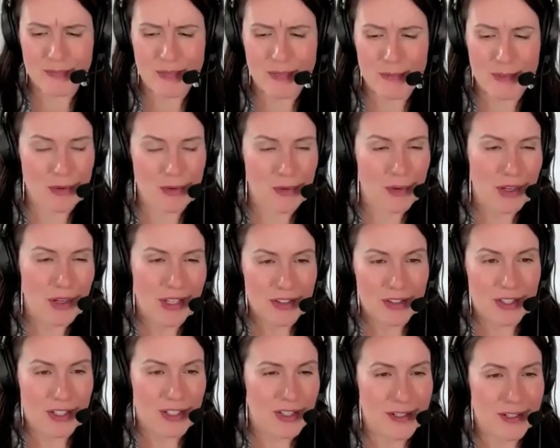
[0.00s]
There's maybe
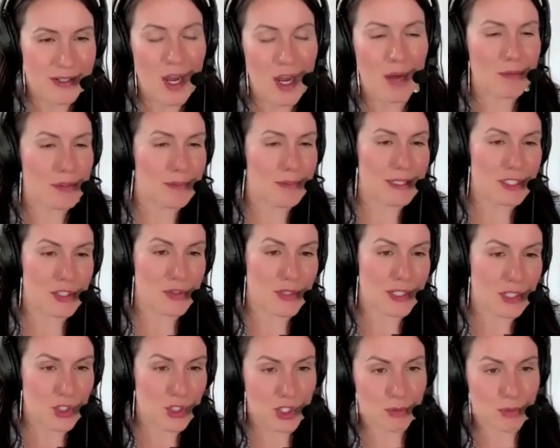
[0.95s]
the
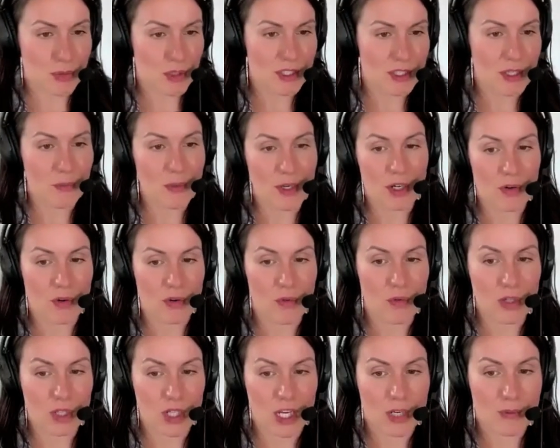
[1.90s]
complementary cookbook that went
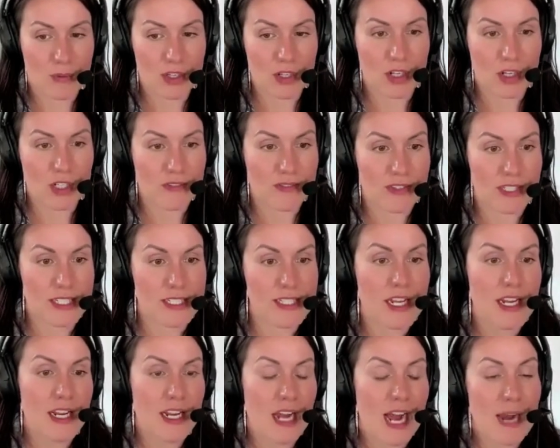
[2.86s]
along with all of
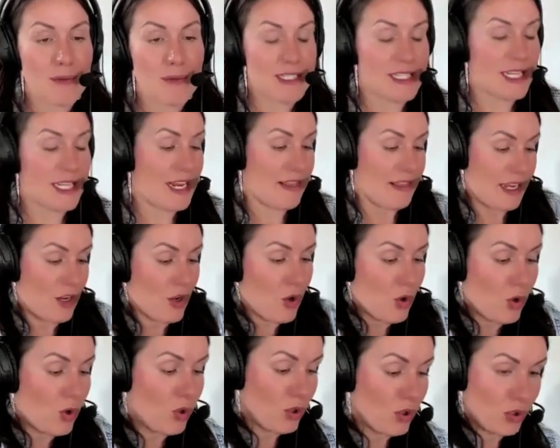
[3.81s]
this. I would say like
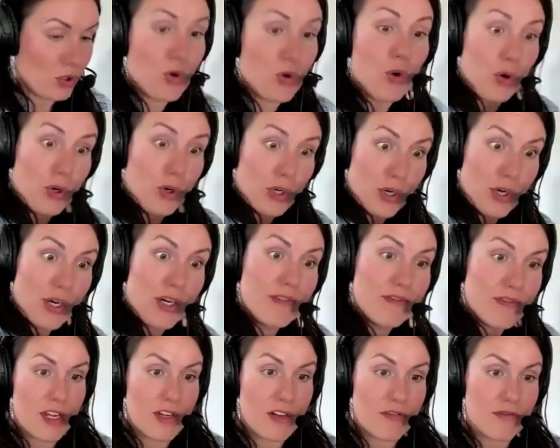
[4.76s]
whole corner
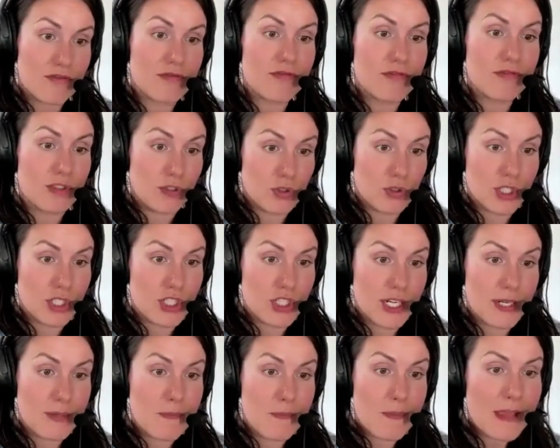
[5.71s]
of
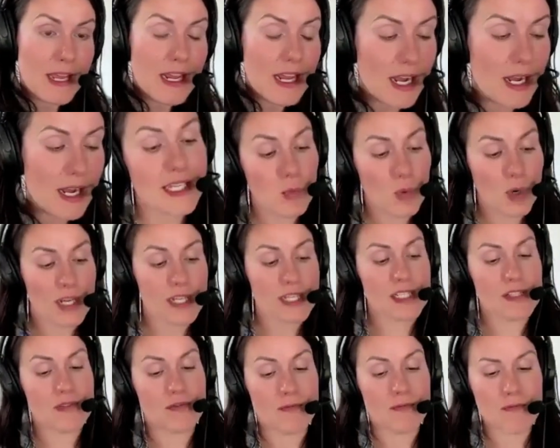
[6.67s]
nutrition. He
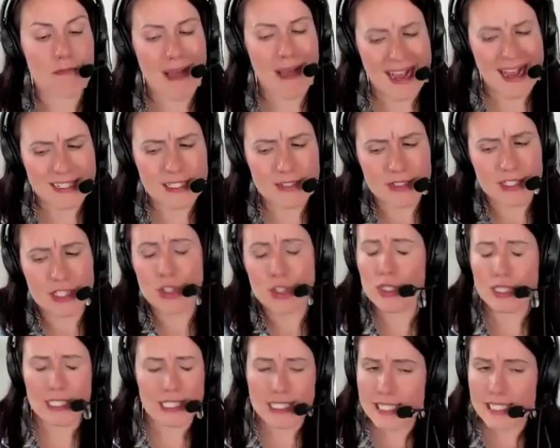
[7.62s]
was massively
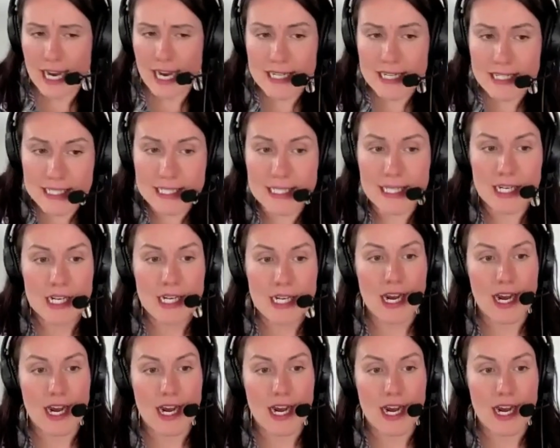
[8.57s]
criticized.